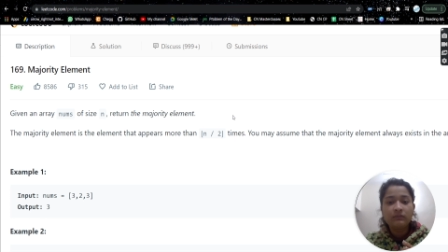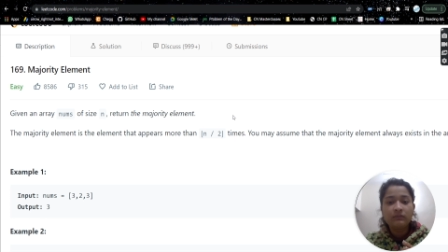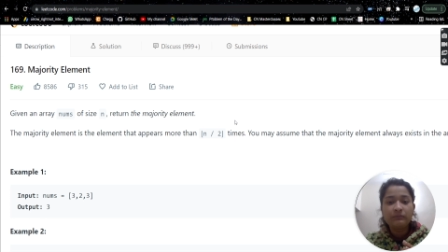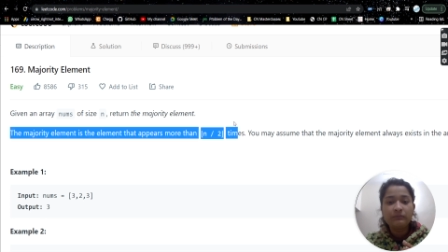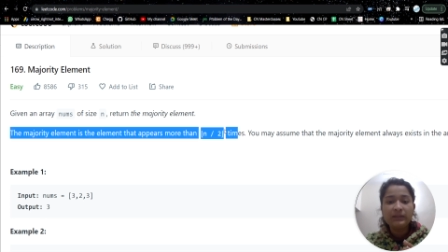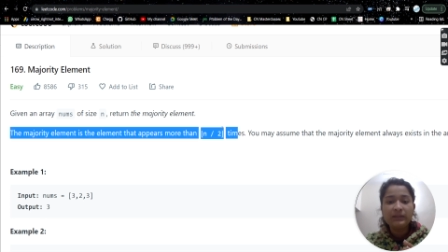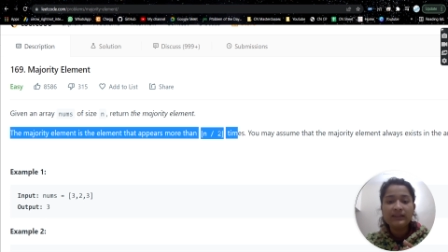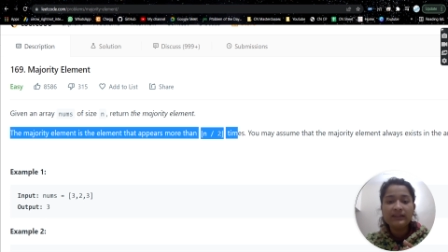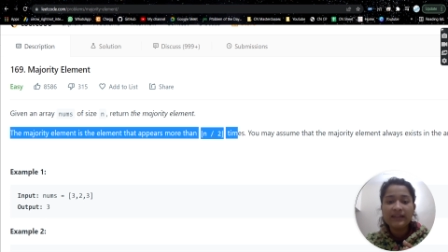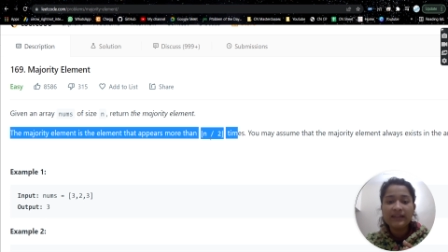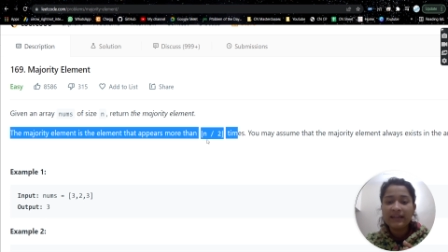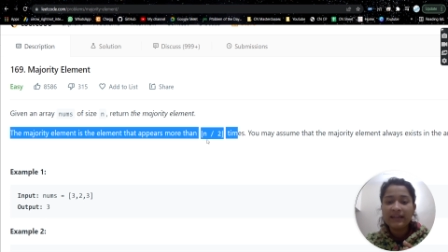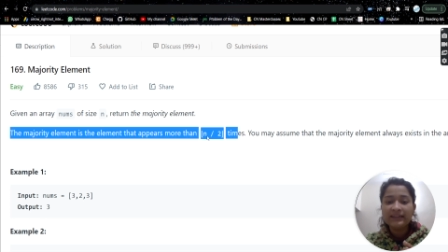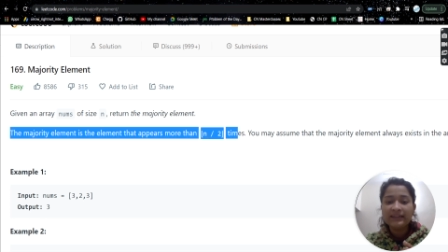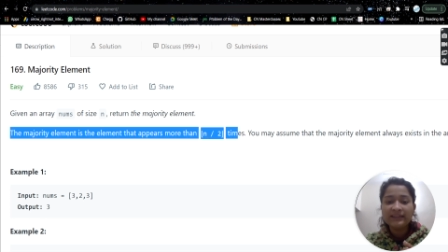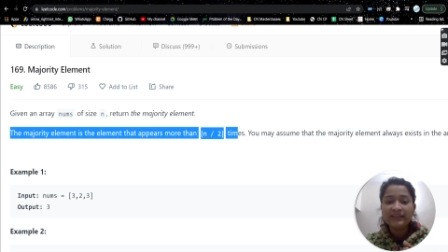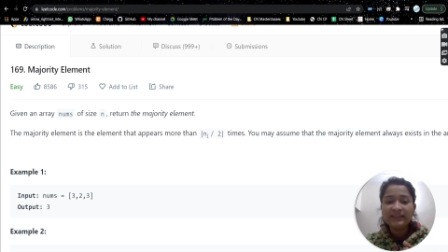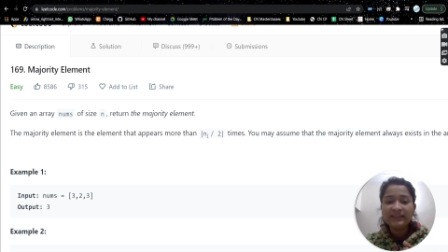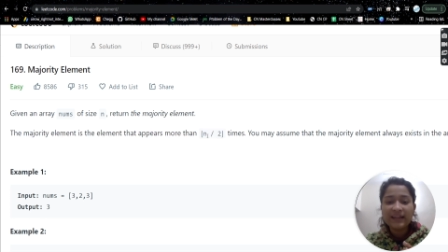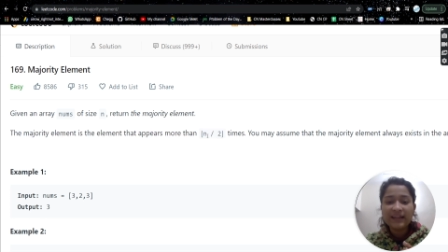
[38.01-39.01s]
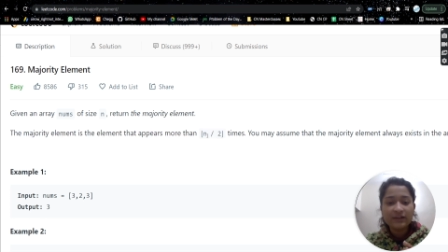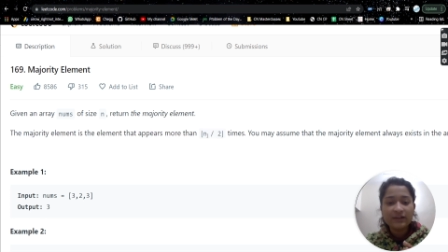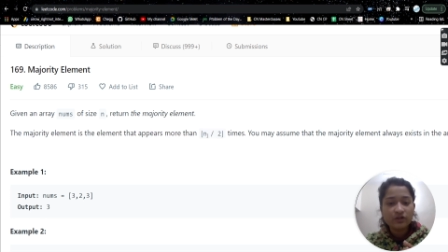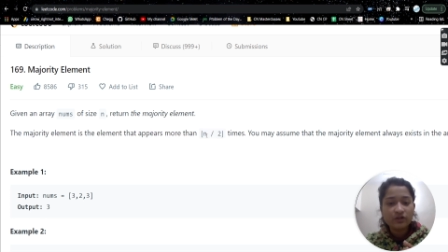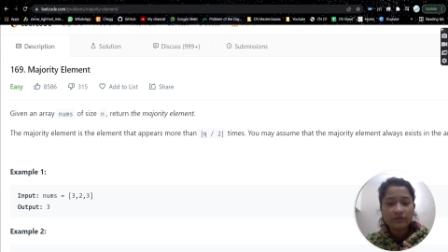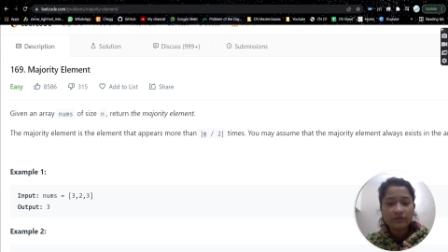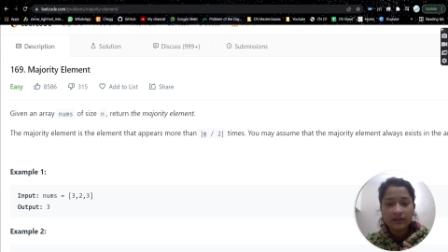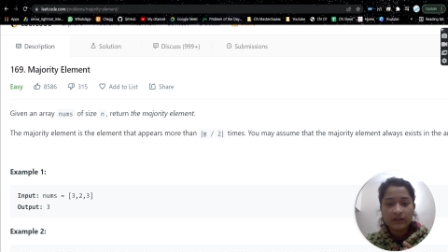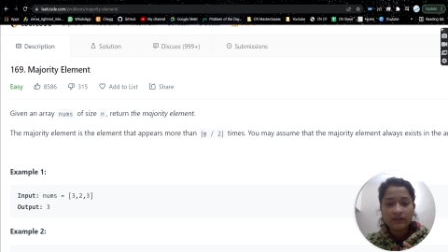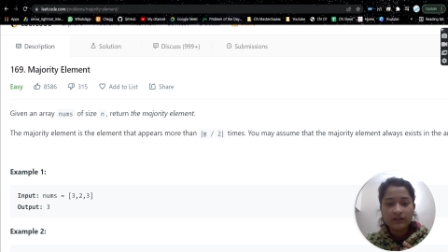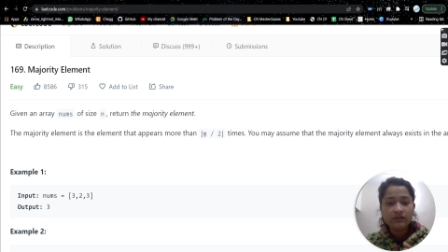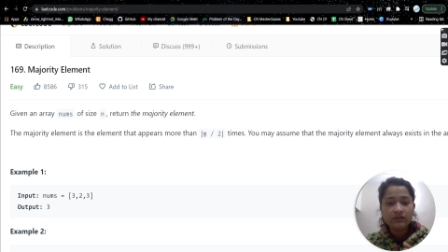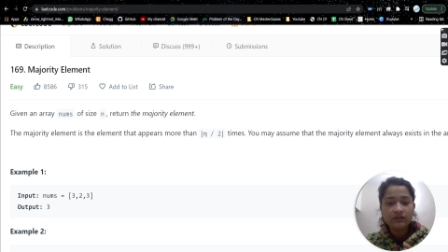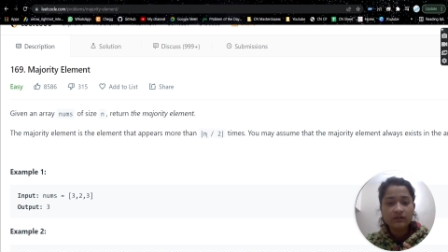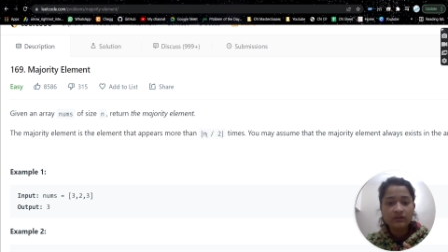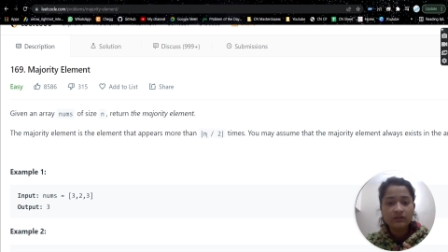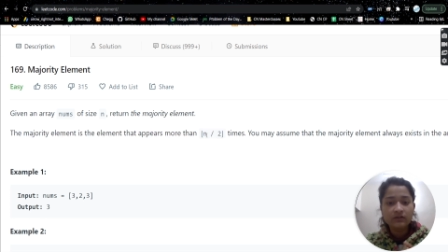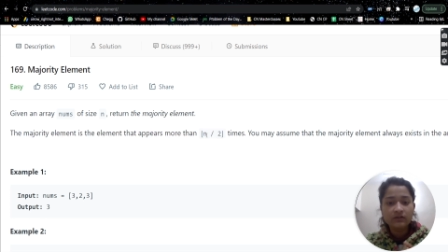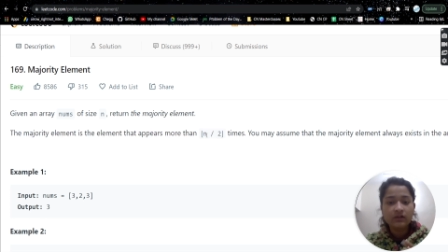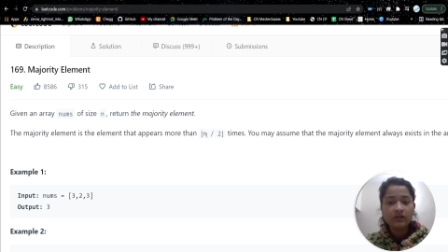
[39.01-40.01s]
Means n is the size of array.
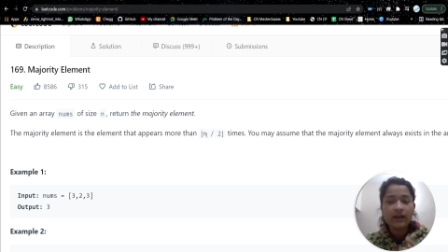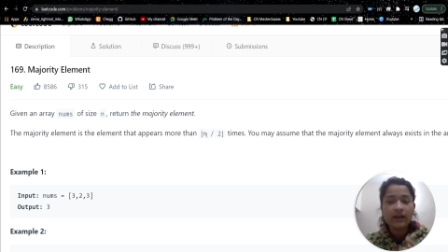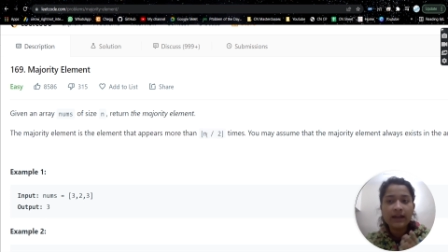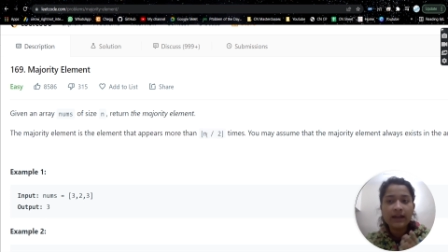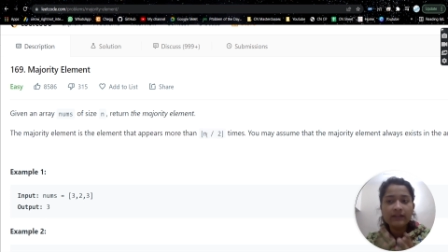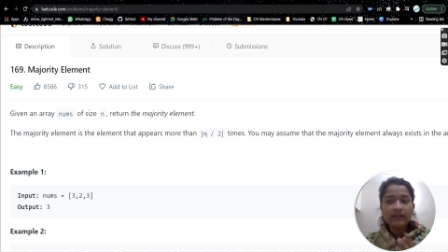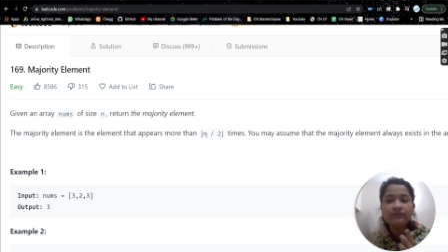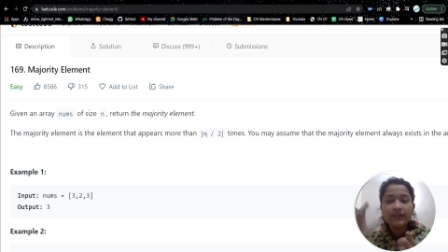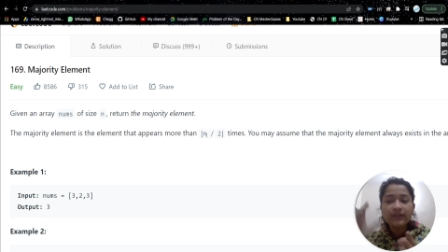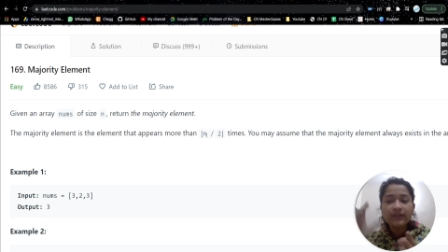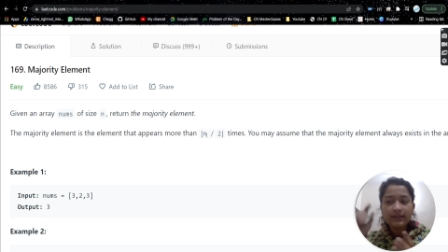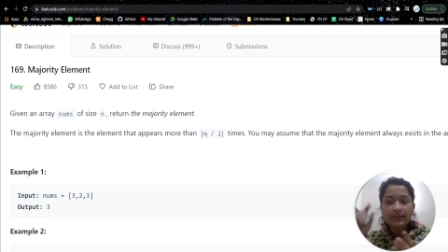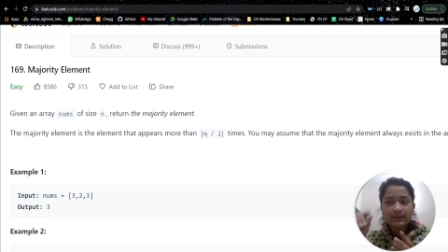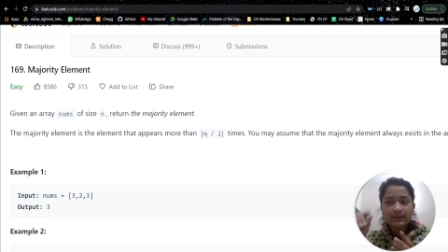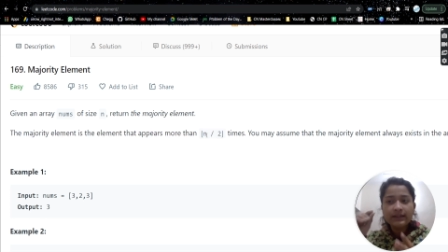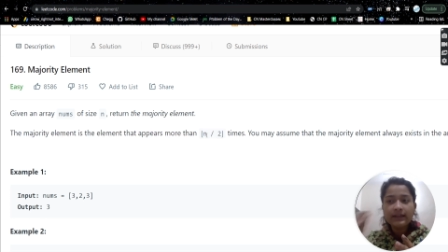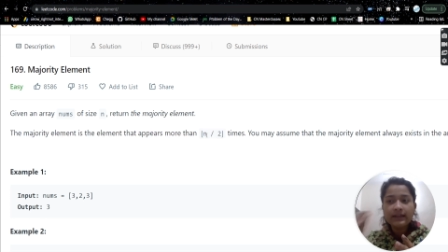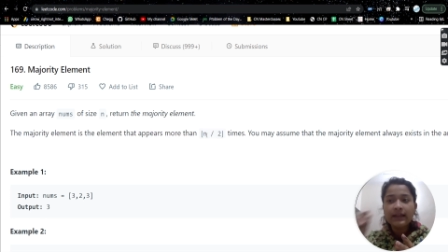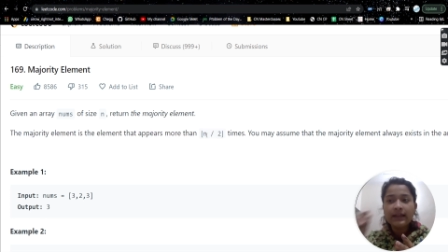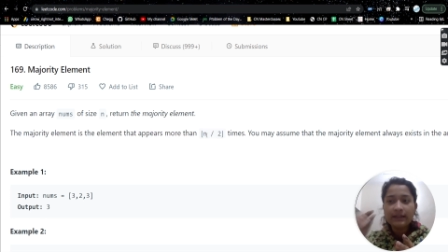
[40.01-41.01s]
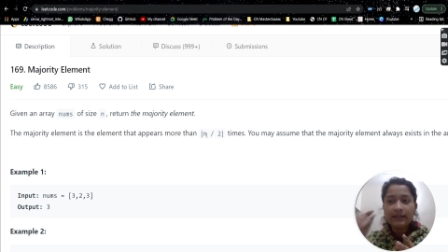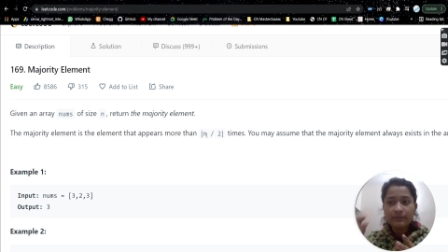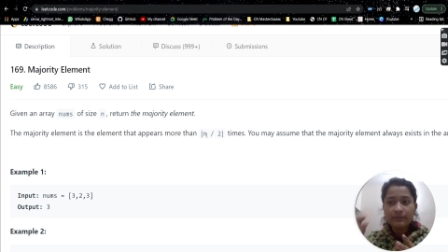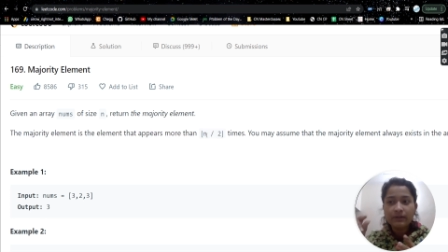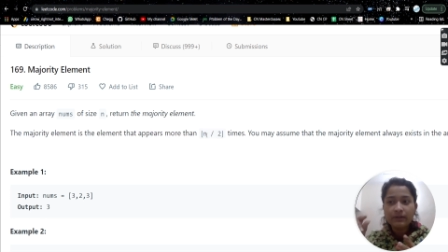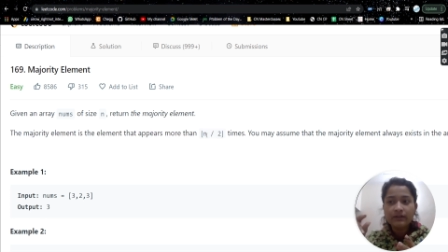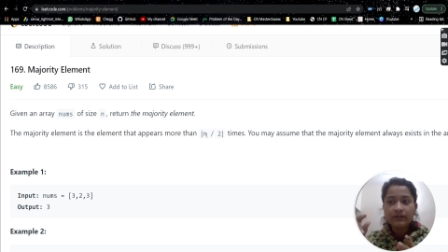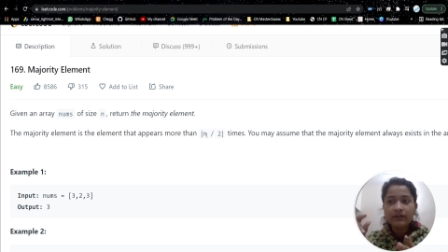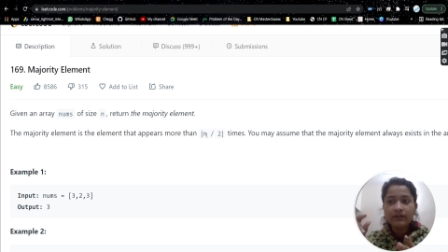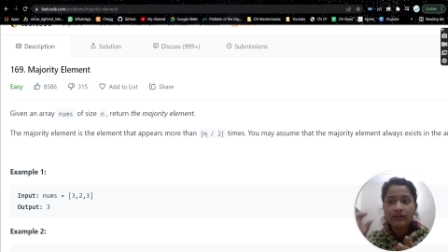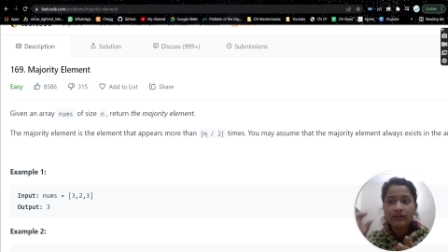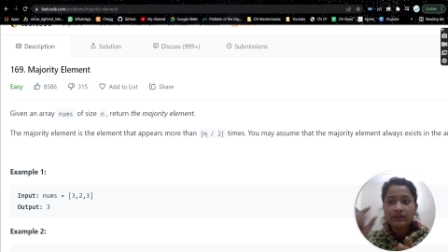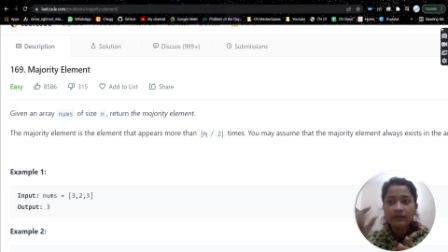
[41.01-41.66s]
And if there is any element